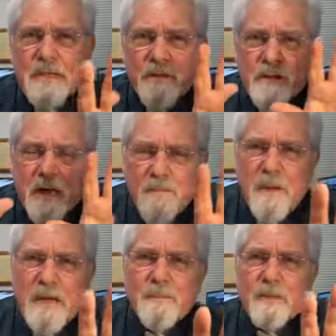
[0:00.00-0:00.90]
the
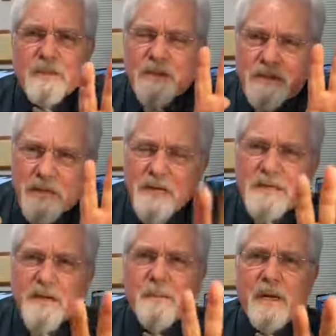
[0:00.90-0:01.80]
commandments, the
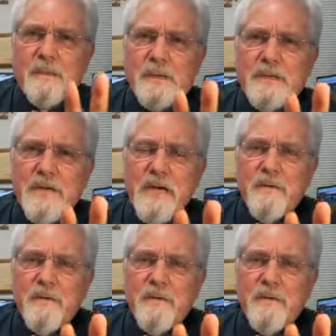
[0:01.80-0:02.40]
Ten Commandments,